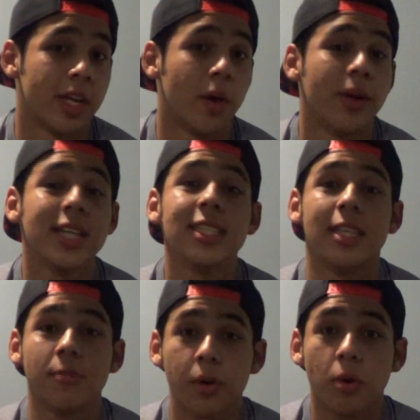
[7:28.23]
You know, it is
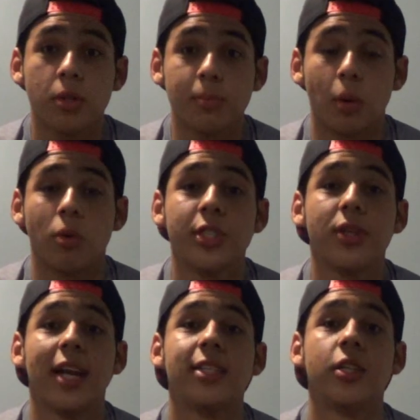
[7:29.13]
difficult, but once
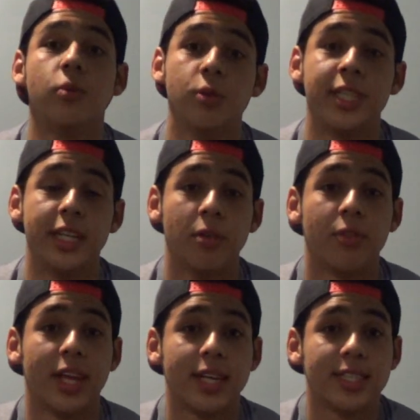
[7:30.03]
you get into the routine of
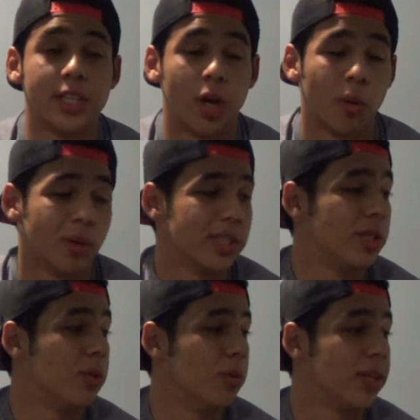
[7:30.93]
things, you know,
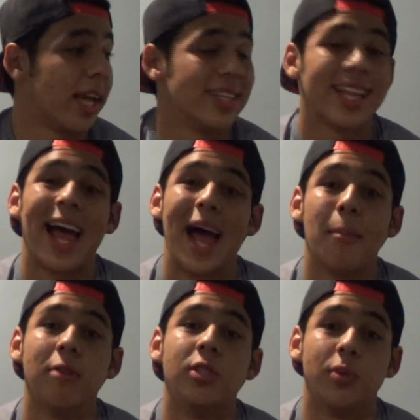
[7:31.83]
once you get into the
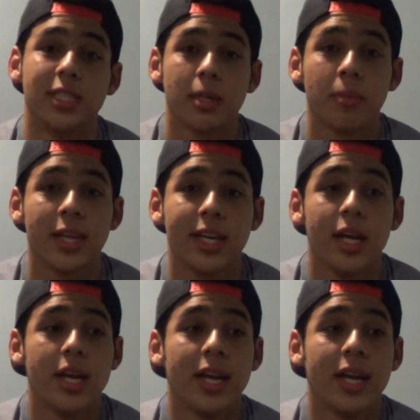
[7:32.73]
habit of doing something,